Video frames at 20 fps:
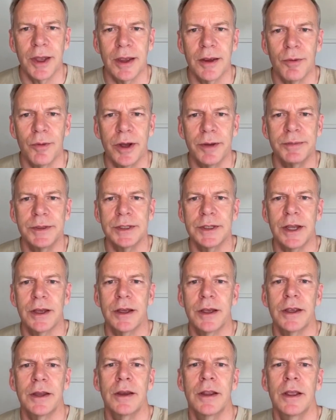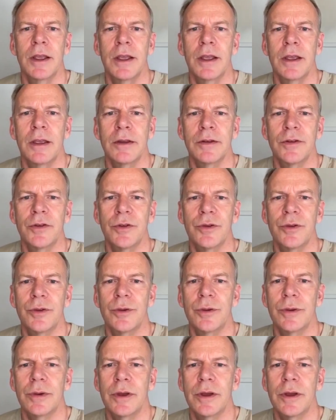website to